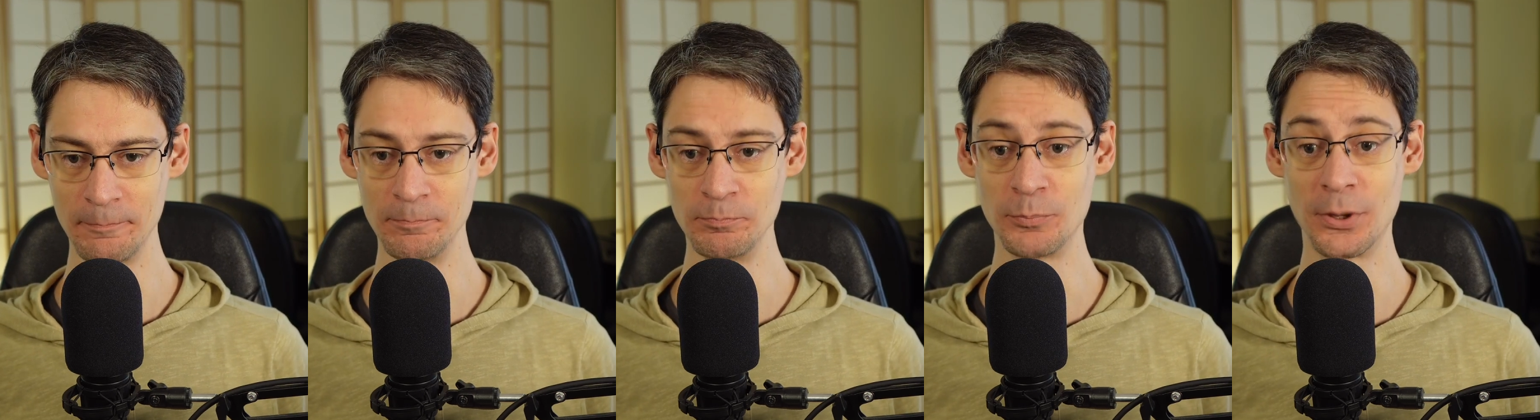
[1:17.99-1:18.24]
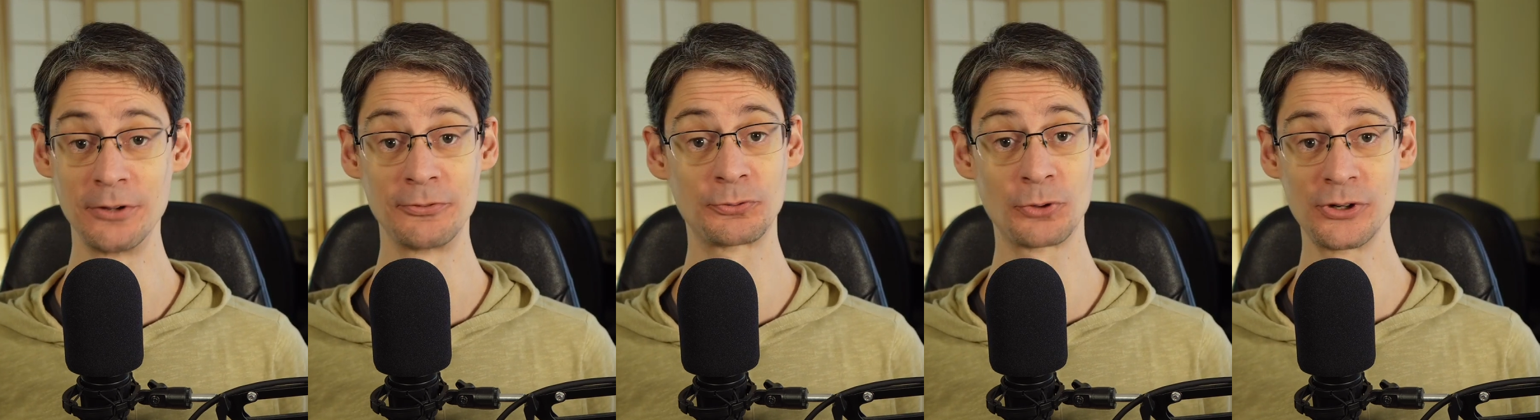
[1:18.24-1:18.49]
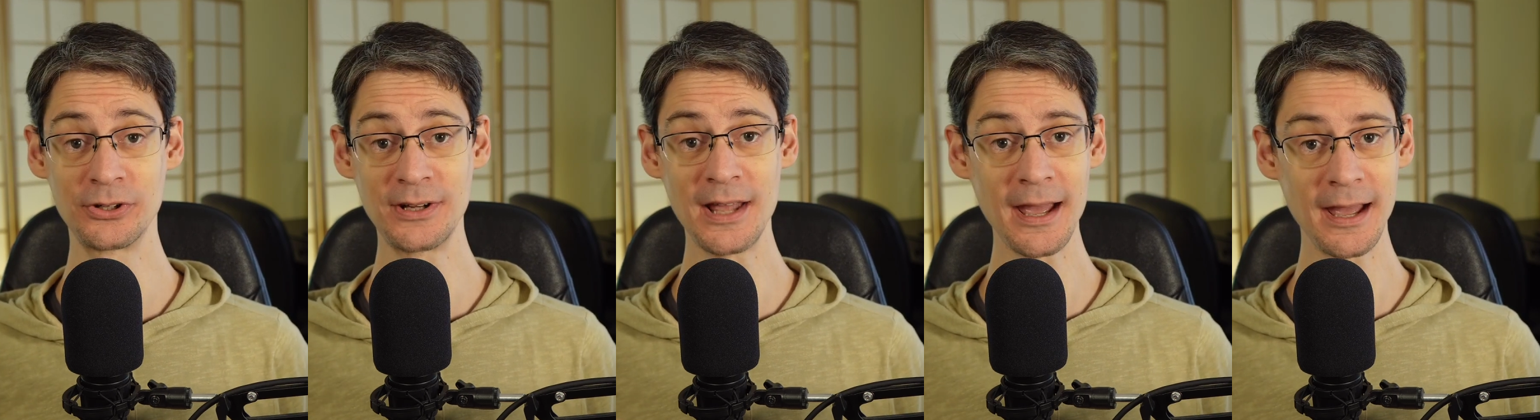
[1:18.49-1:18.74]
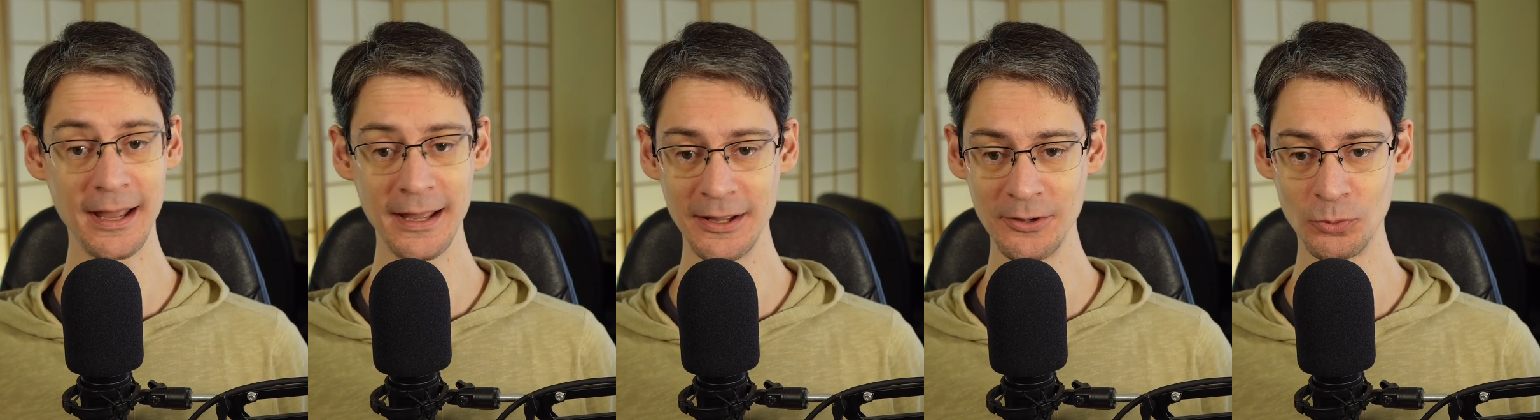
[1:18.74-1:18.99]
But for
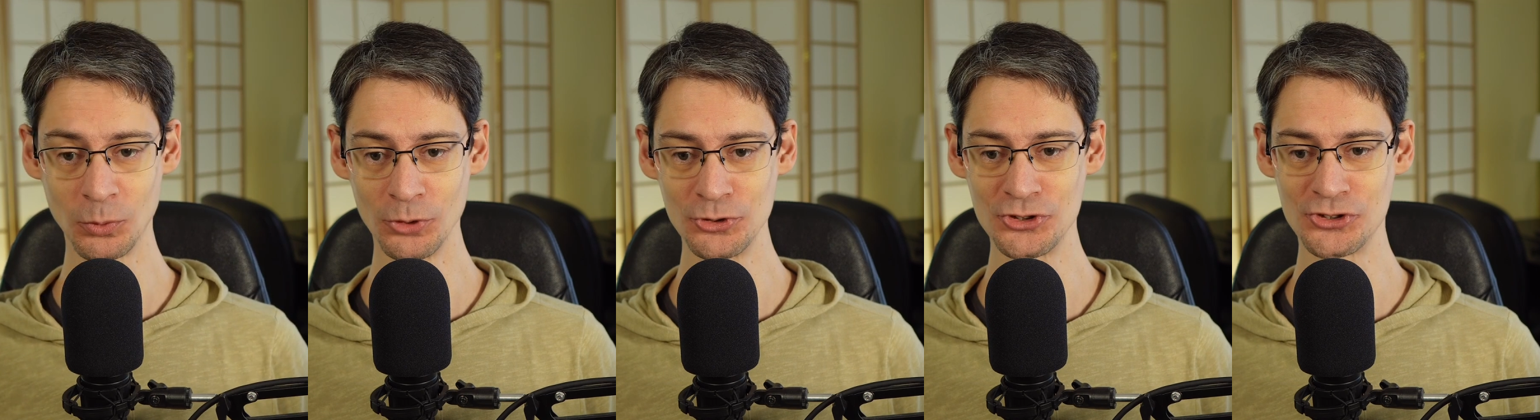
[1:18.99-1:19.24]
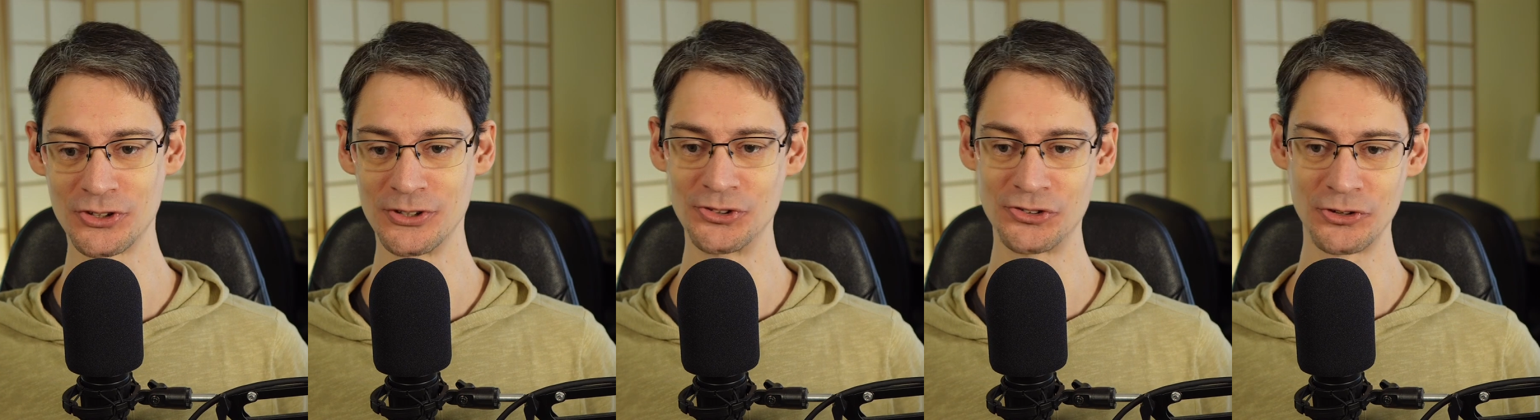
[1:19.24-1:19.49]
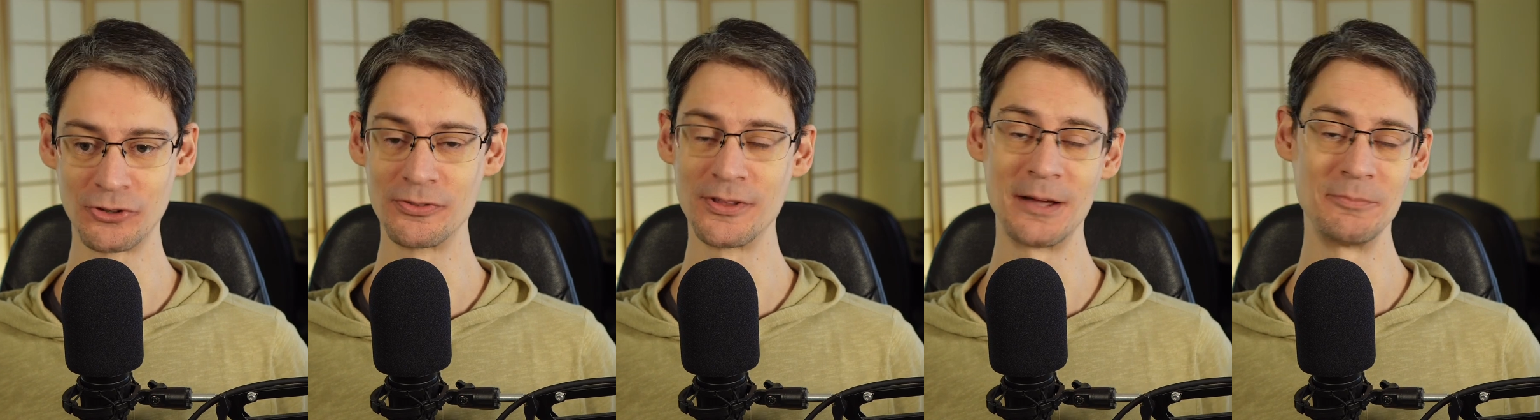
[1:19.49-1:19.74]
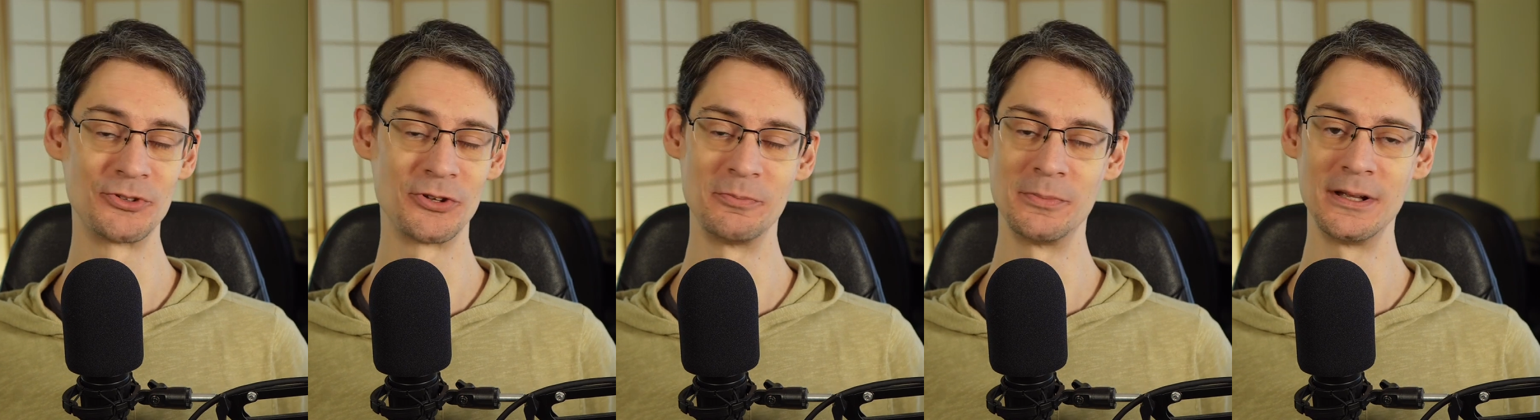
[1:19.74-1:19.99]
today, we'll just consider
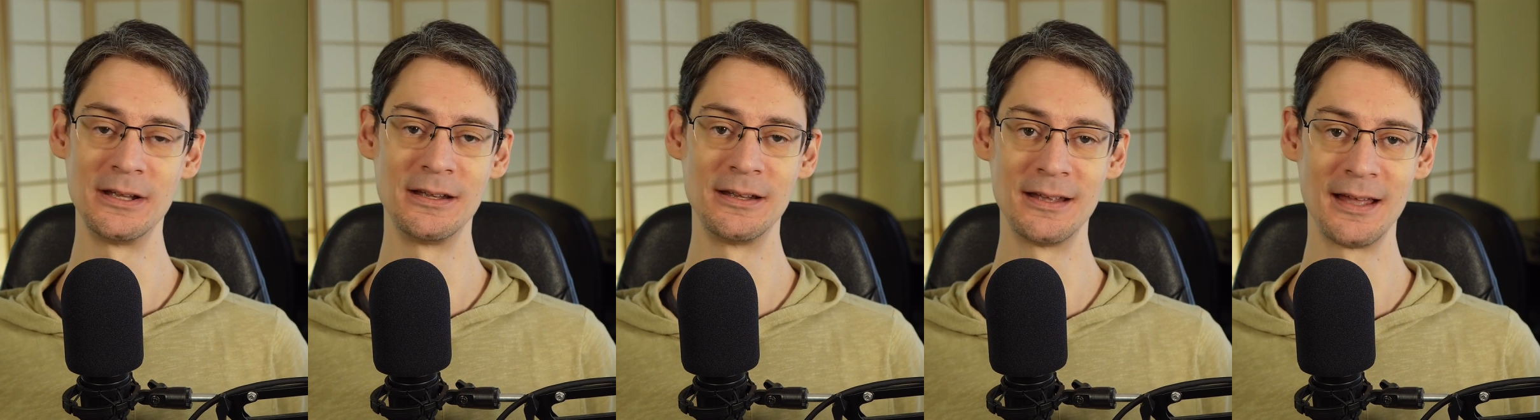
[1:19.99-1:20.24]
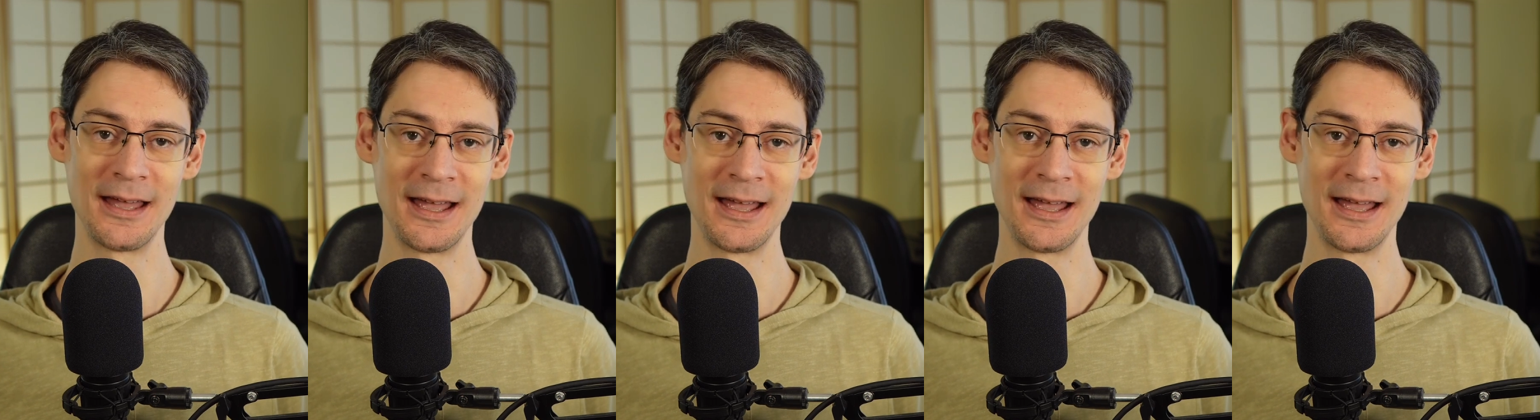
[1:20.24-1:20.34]
them to be